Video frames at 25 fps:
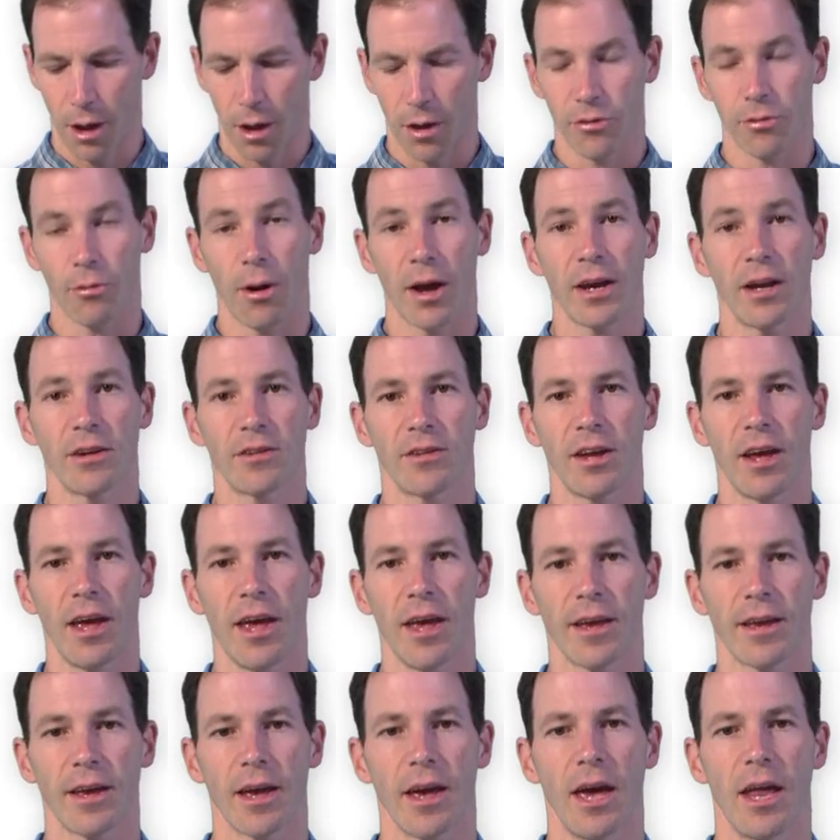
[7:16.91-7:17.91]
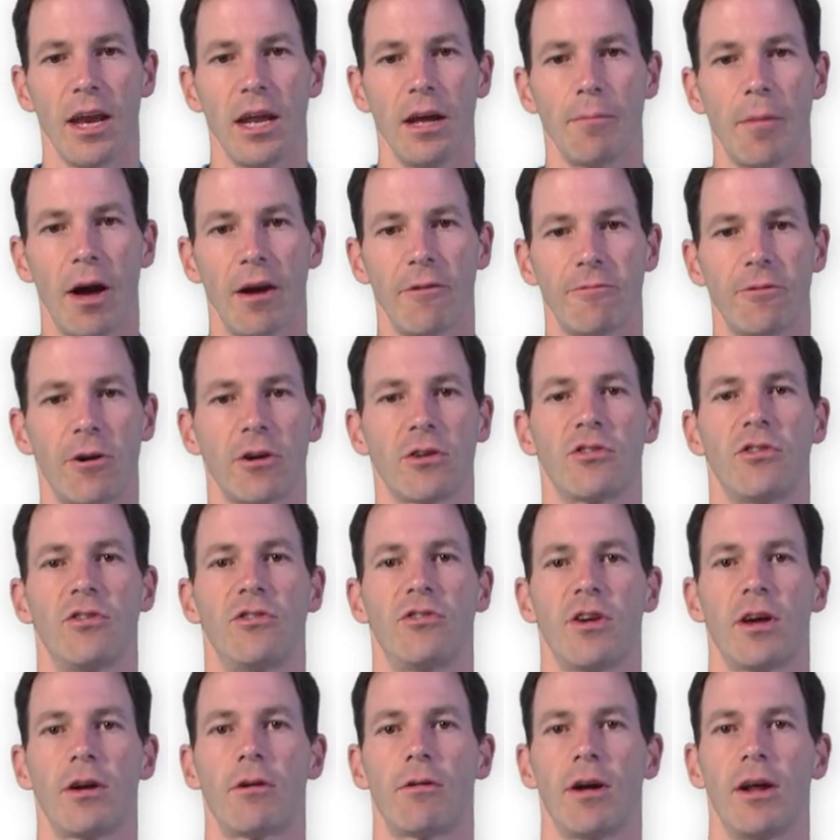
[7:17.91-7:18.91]
So I could take any of my function
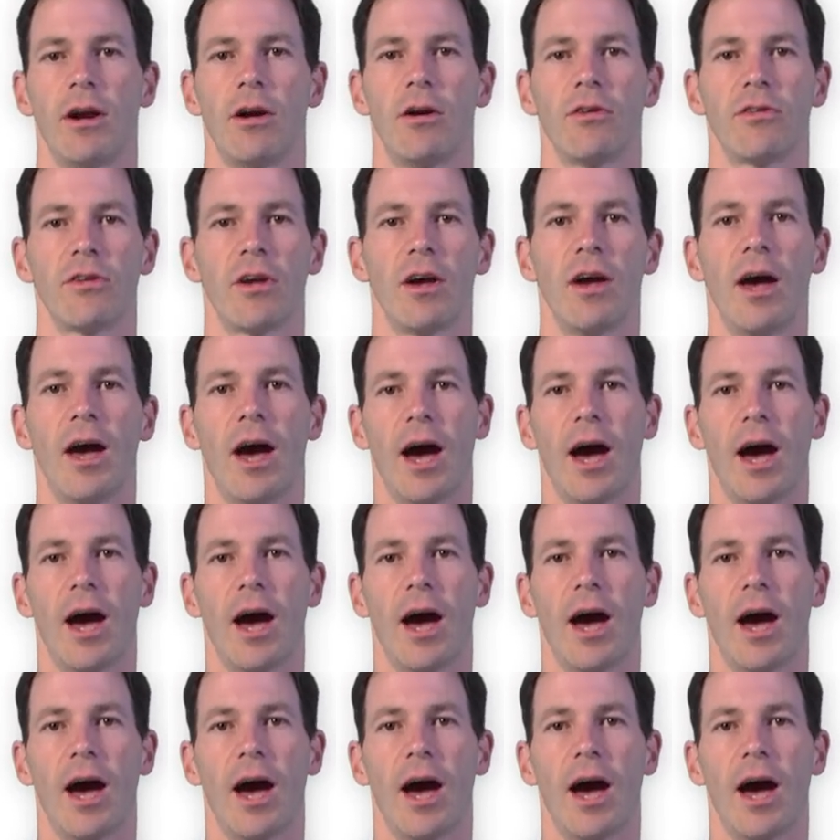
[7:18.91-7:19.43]
generators,